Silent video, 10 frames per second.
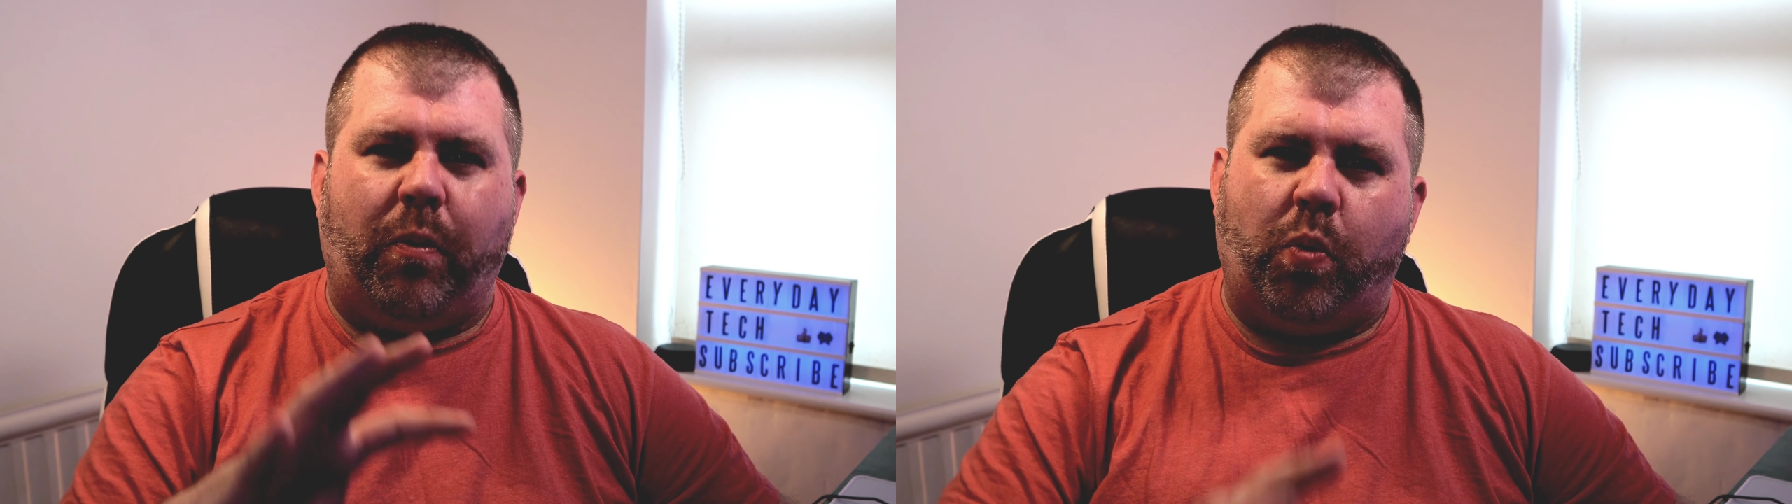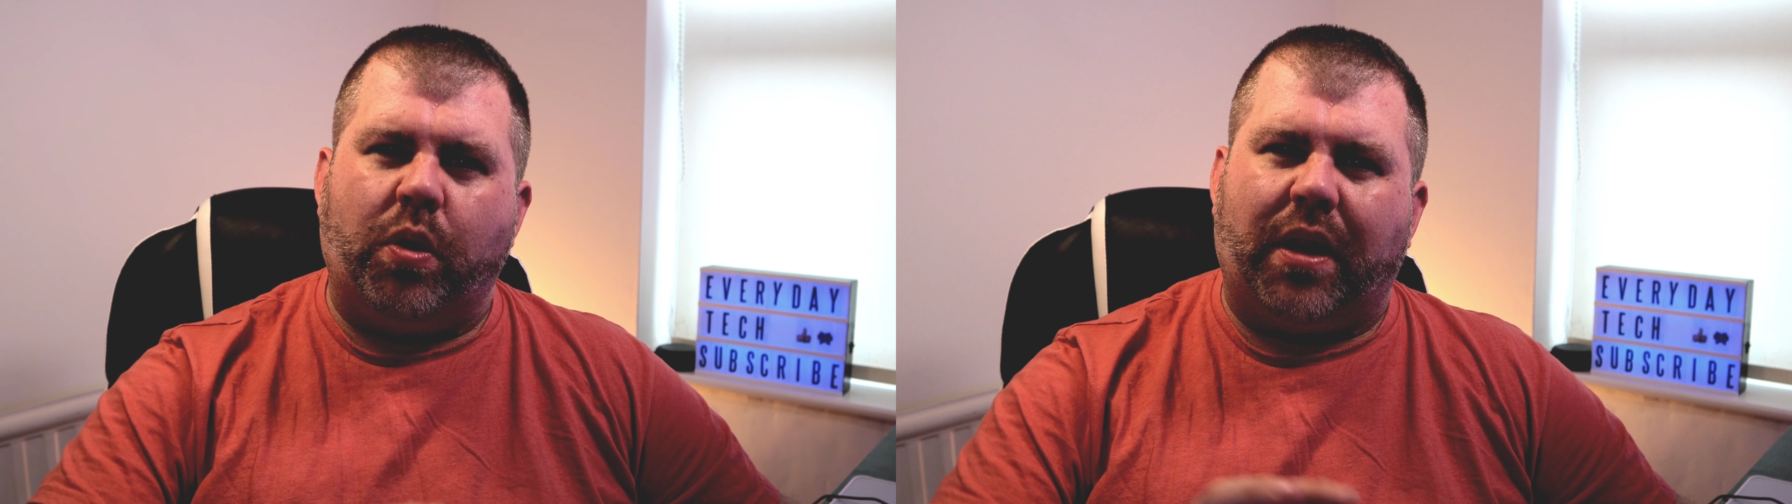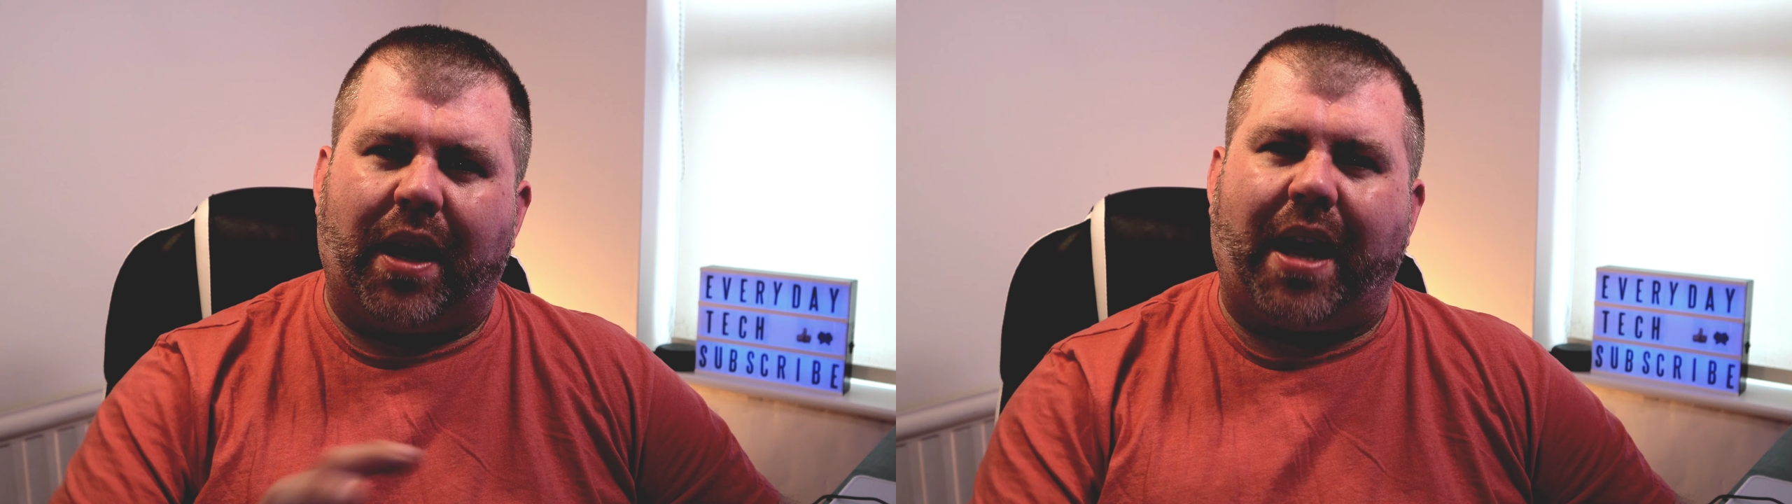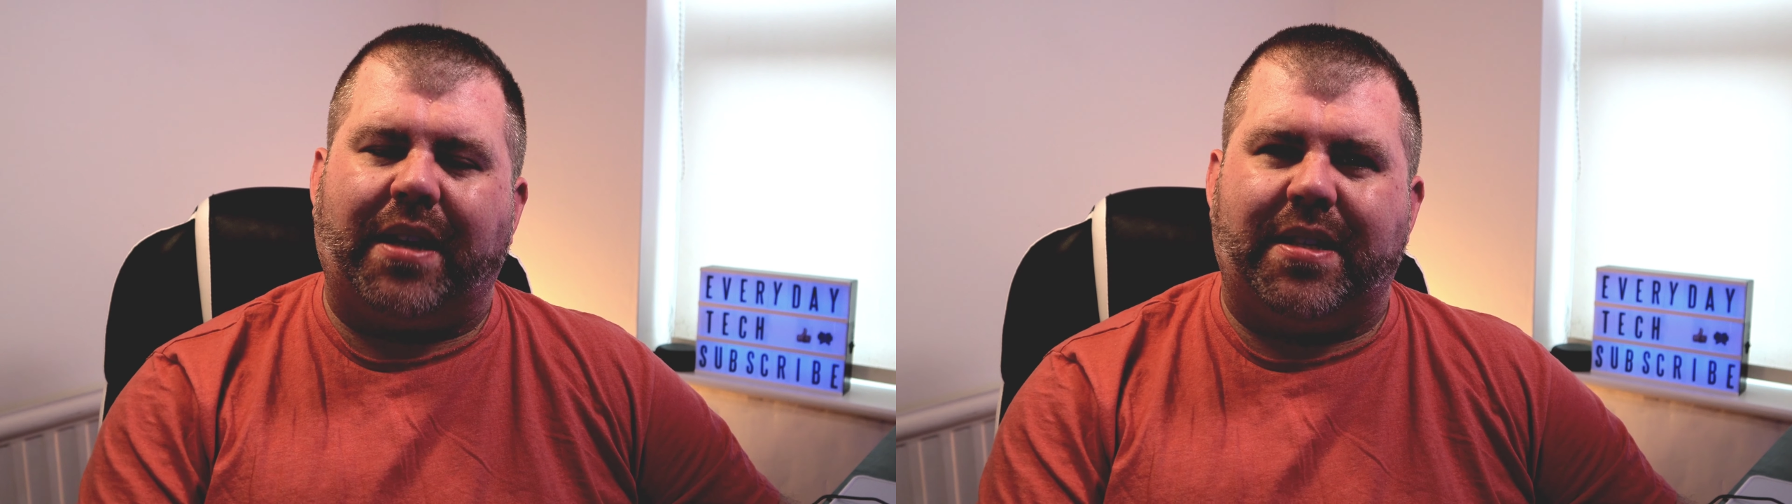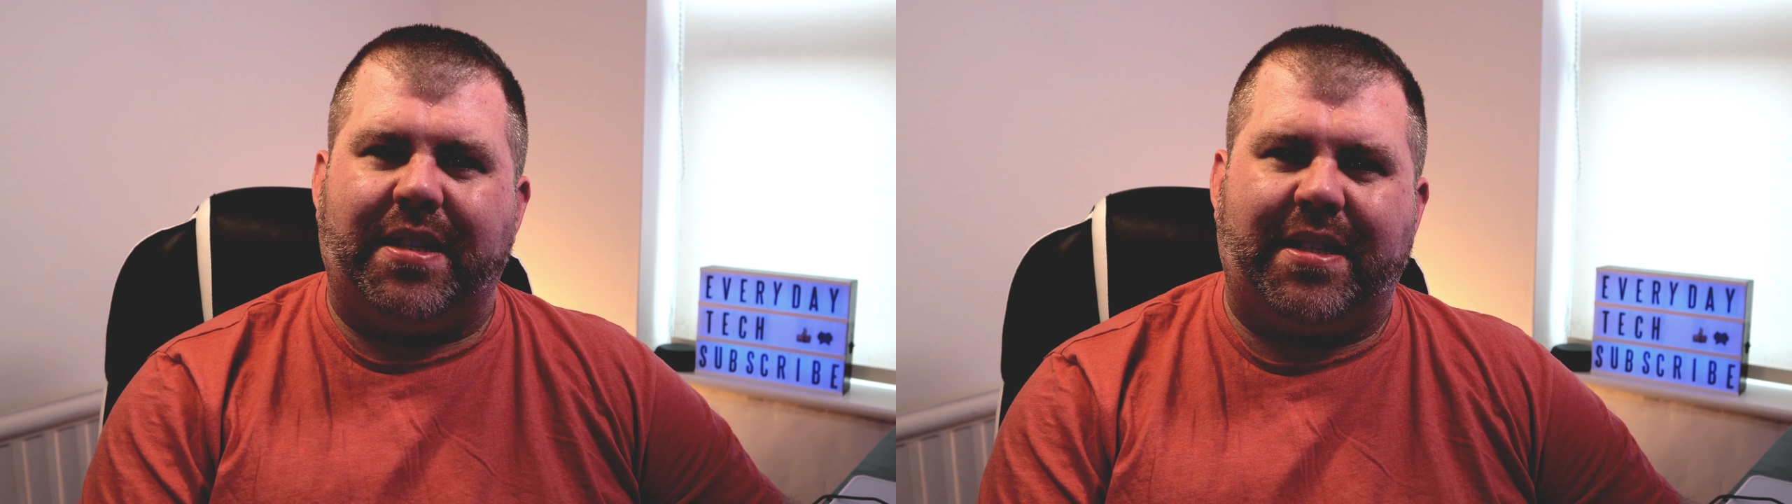would
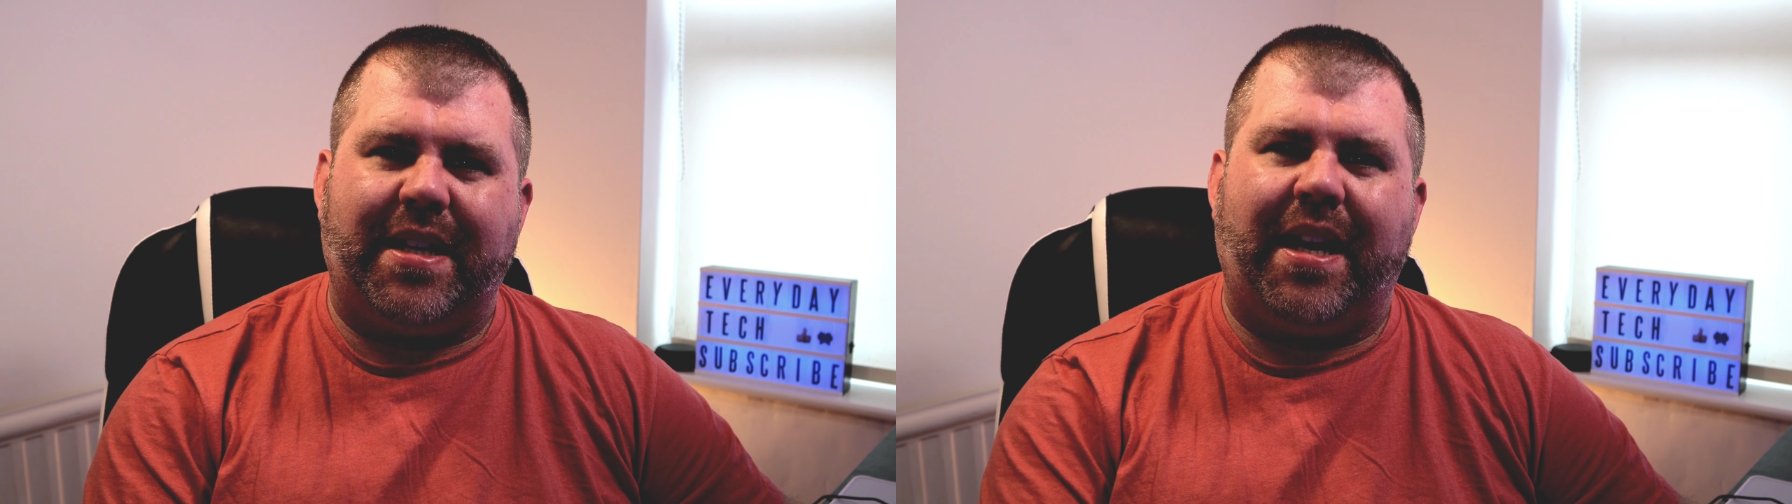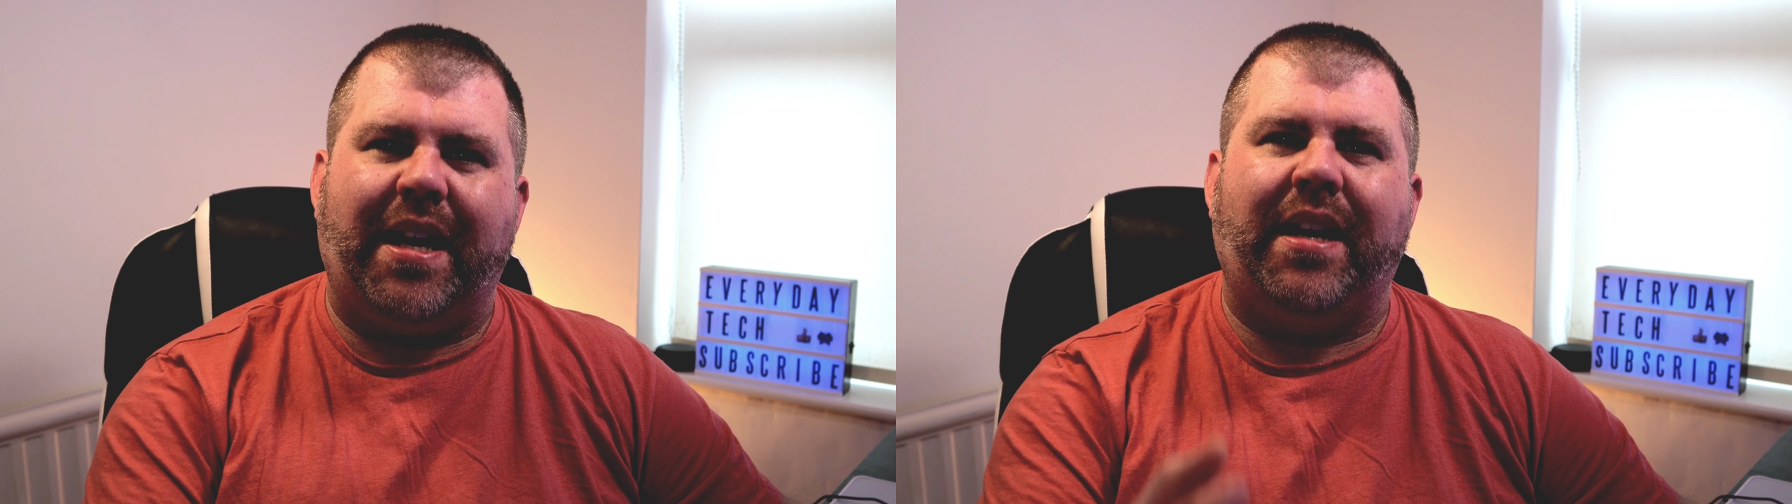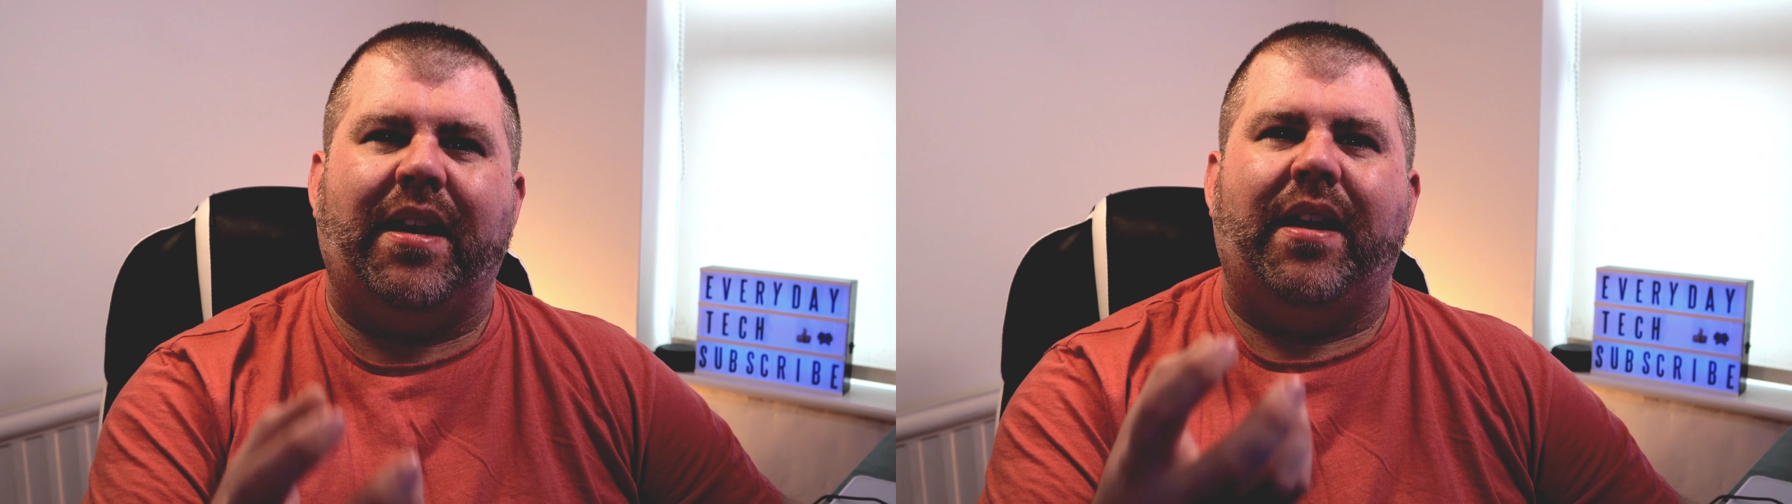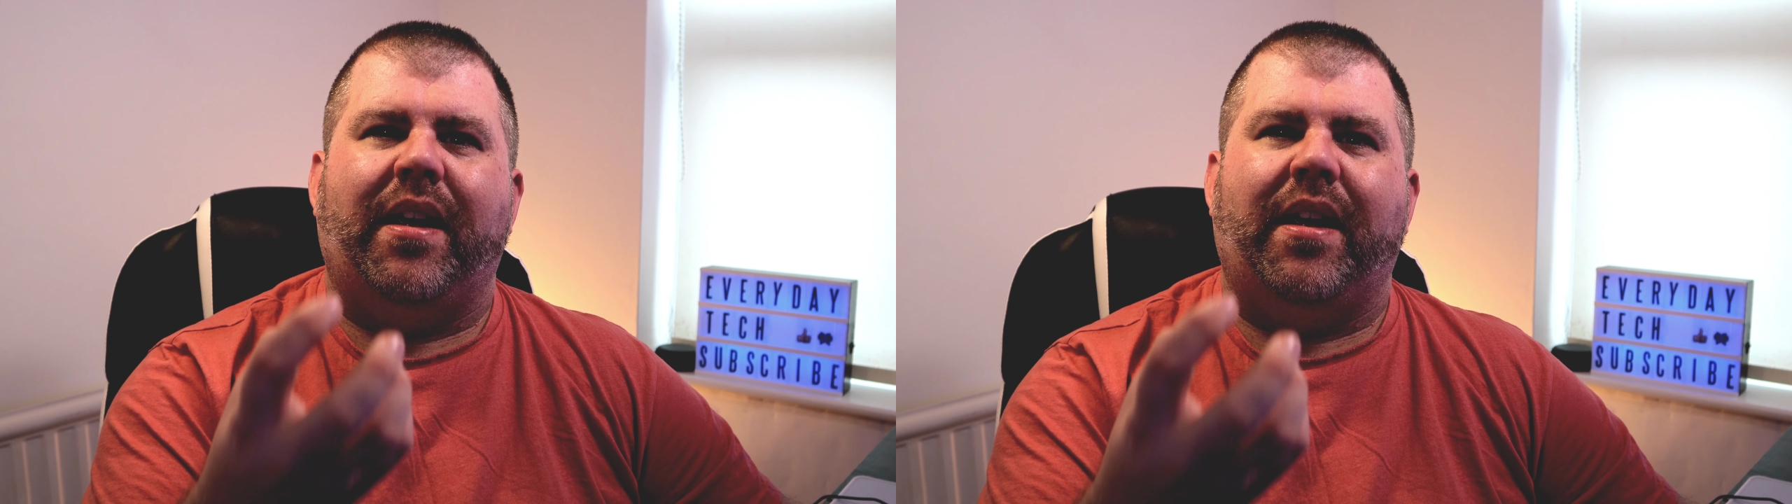like to see